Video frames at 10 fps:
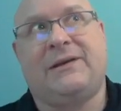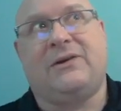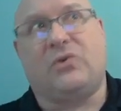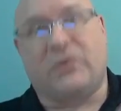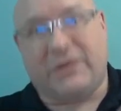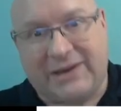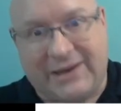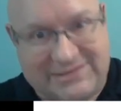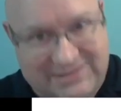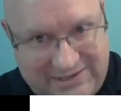
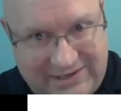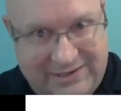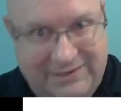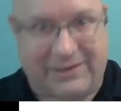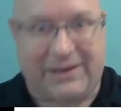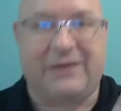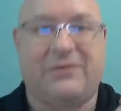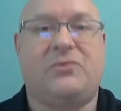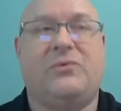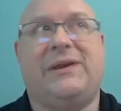organize the data? How
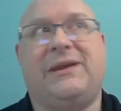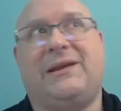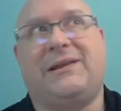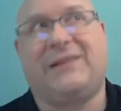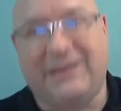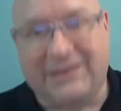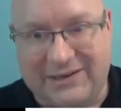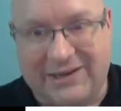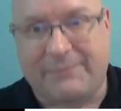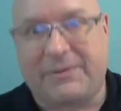do we clean
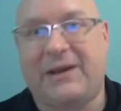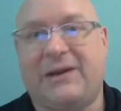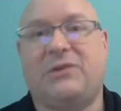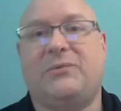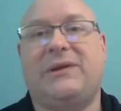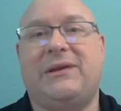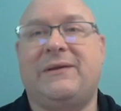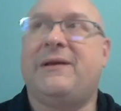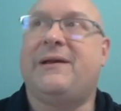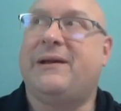it up? How do
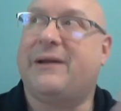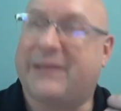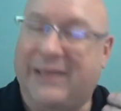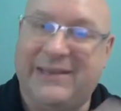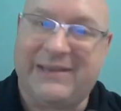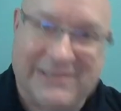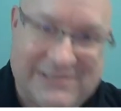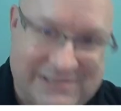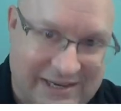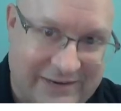we gain
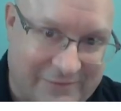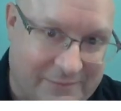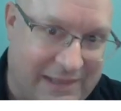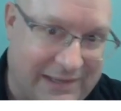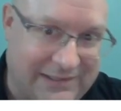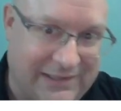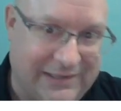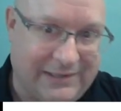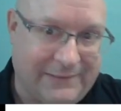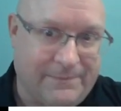insight from that
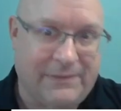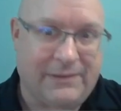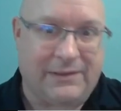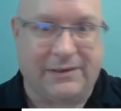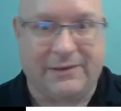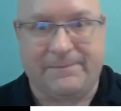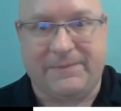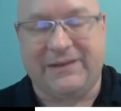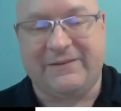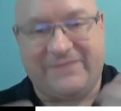data
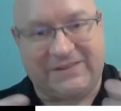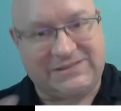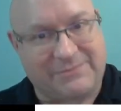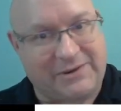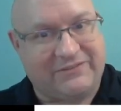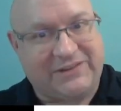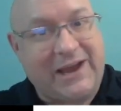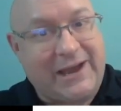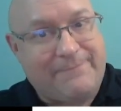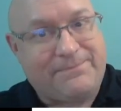in a fixed amount of
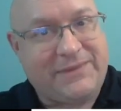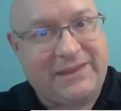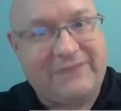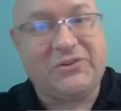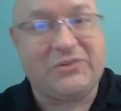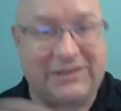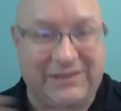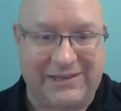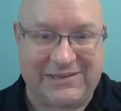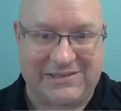time, even though the
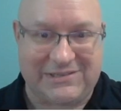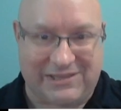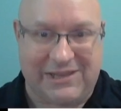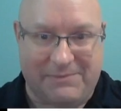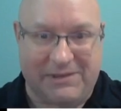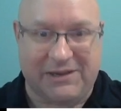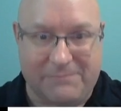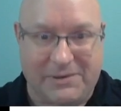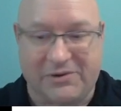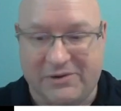data sets keep getting
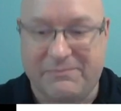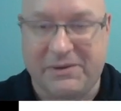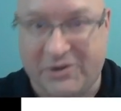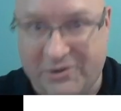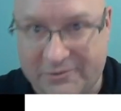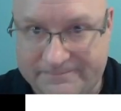bigger and bigger?